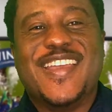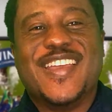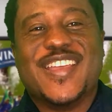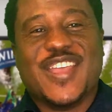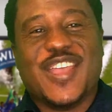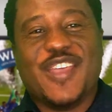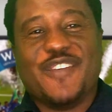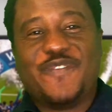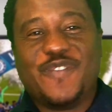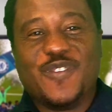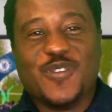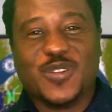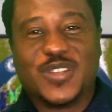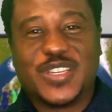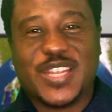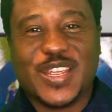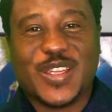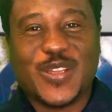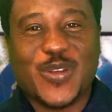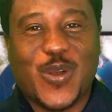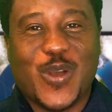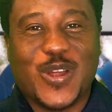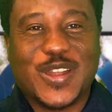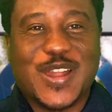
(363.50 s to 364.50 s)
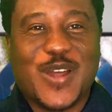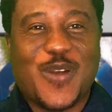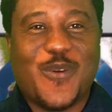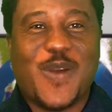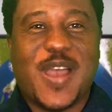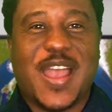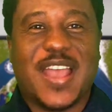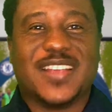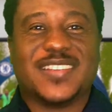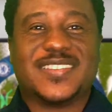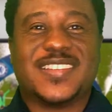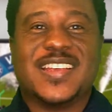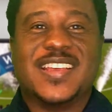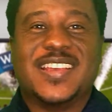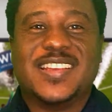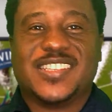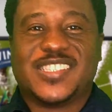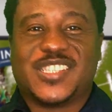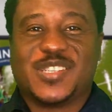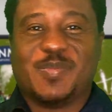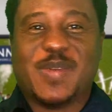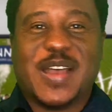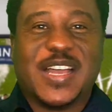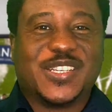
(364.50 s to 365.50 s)
If you think otherwise,
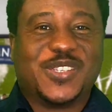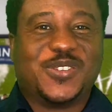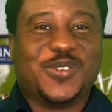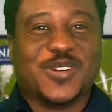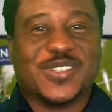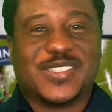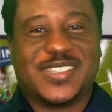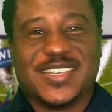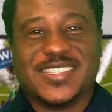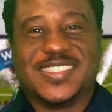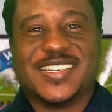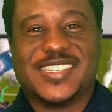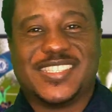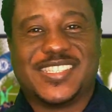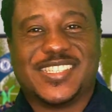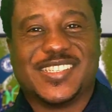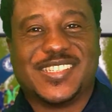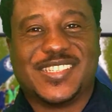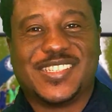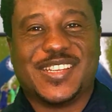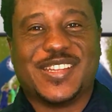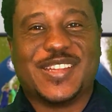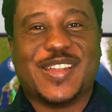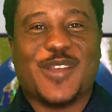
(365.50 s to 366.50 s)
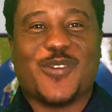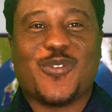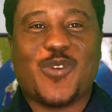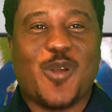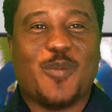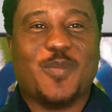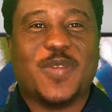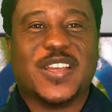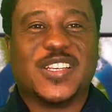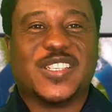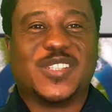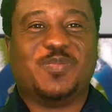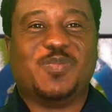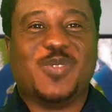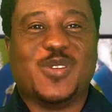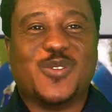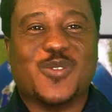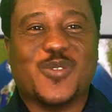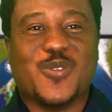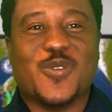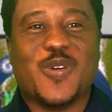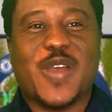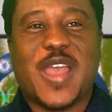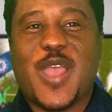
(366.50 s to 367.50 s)
smash your suggestions in the comments
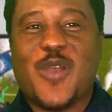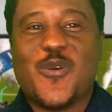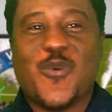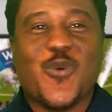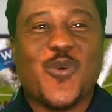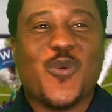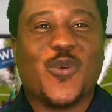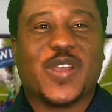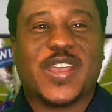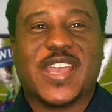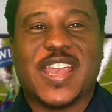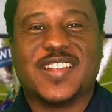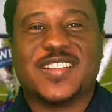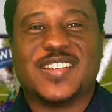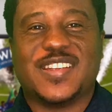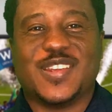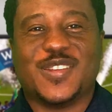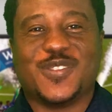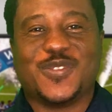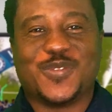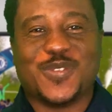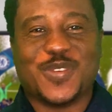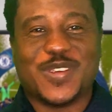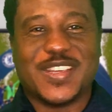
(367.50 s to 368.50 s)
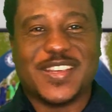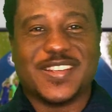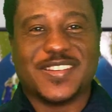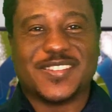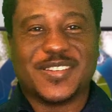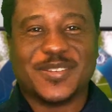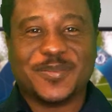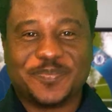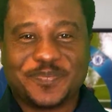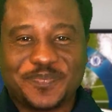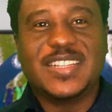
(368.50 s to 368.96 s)
below and we'll get into it.